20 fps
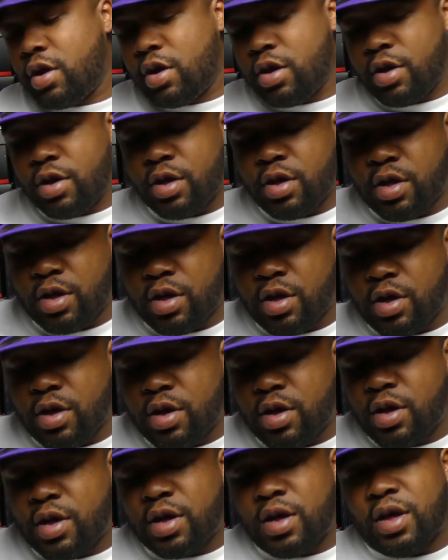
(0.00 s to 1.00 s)

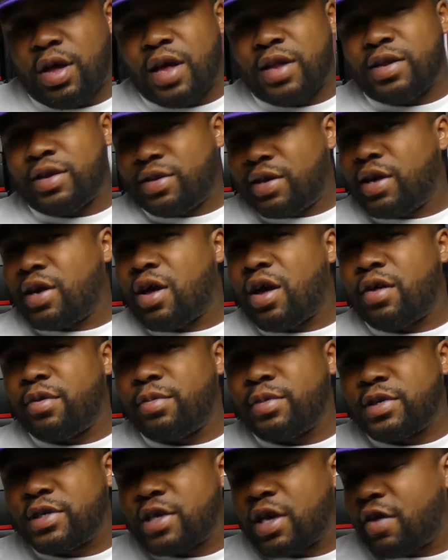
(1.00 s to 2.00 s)
I think they call
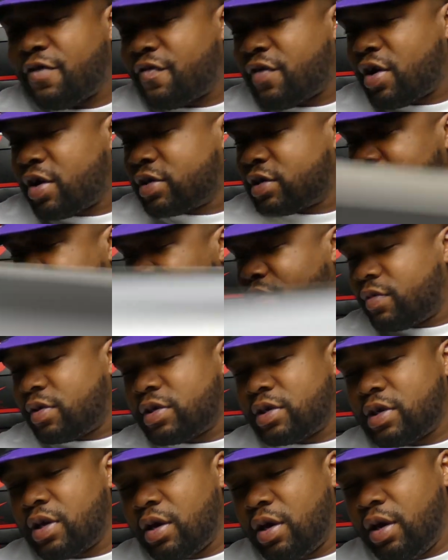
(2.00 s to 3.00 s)
them the Sapphire
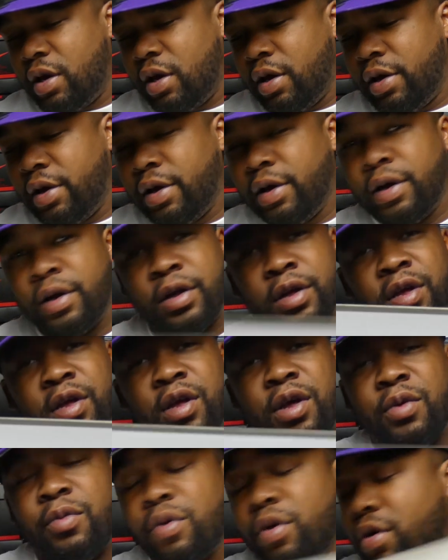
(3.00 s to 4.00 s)
7s.
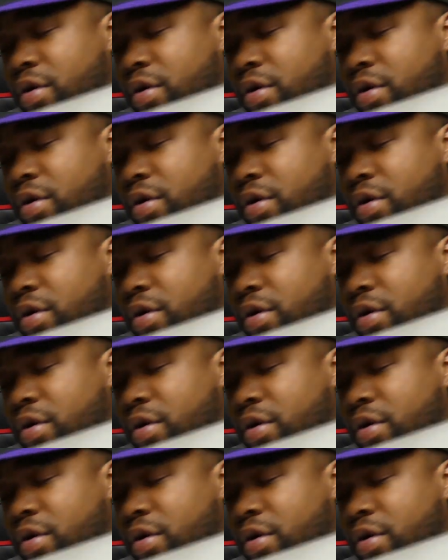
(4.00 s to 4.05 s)
We